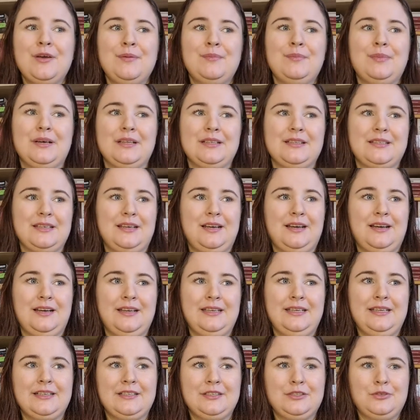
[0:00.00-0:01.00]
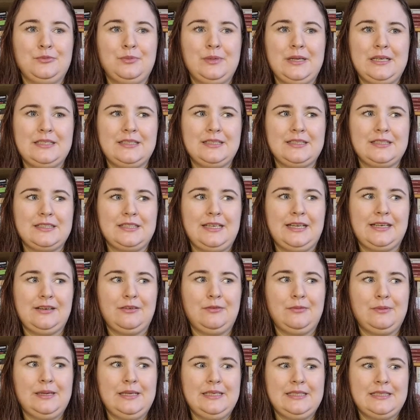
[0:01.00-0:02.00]
But uh, here in the West, there's like
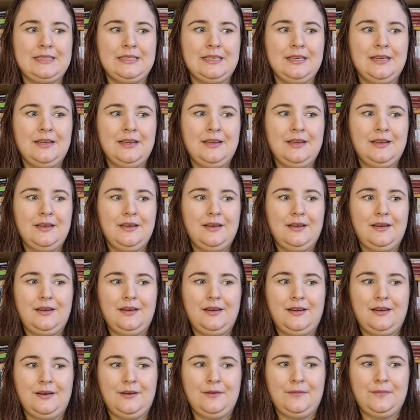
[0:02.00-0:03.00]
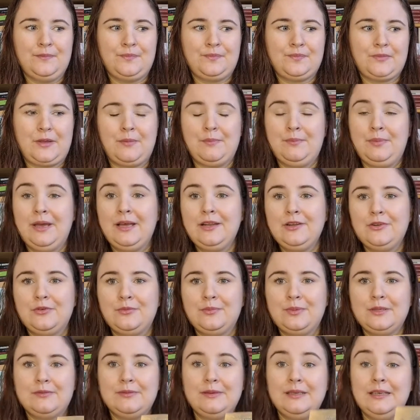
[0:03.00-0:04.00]
always um, a battle
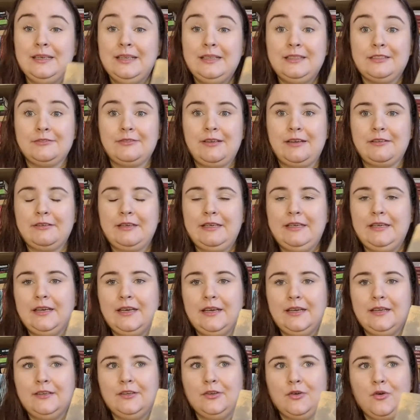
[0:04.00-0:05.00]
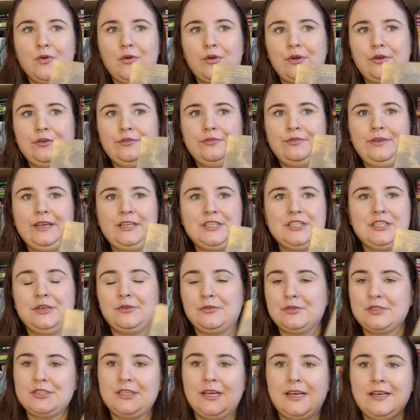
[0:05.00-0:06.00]
between literary and horror fiction
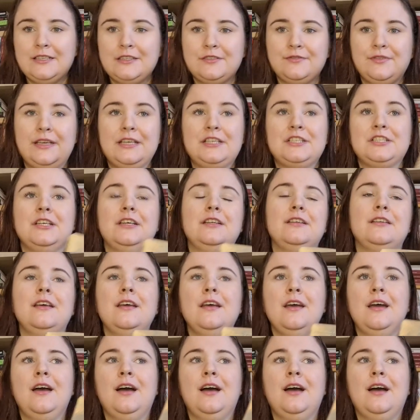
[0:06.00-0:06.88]
or science fiction.